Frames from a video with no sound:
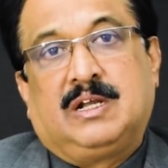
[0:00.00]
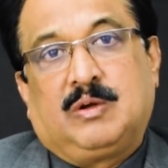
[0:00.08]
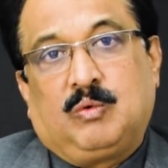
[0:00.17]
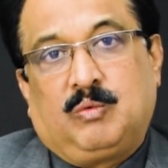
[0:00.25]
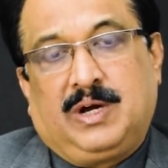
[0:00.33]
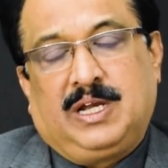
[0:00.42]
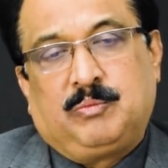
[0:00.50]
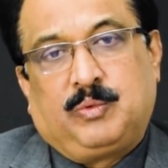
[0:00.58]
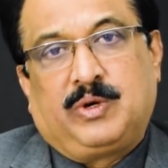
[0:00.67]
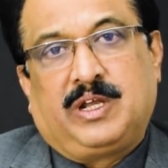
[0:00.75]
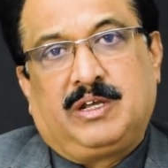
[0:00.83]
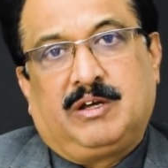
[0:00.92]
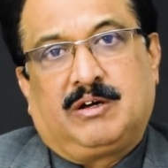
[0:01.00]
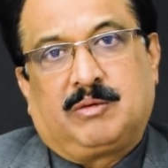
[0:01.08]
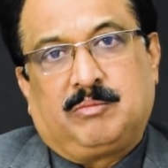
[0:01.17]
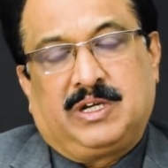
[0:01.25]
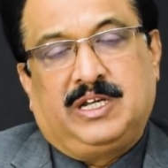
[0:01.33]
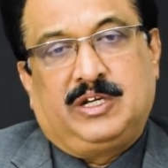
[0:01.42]
while putting your
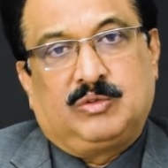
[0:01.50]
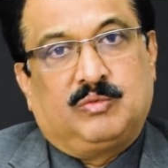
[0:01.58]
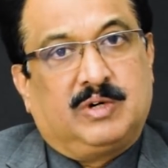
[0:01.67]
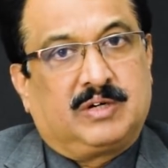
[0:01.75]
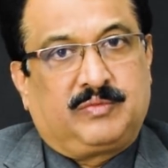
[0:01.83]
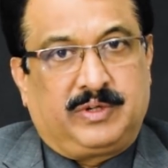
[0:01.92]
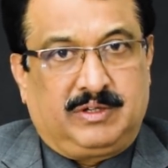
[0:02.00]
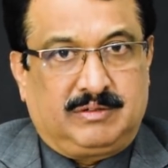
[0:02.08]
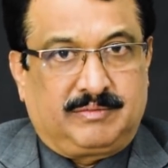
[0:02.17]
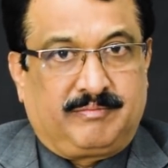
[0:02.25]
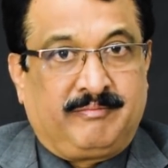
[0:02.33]
money to work for you.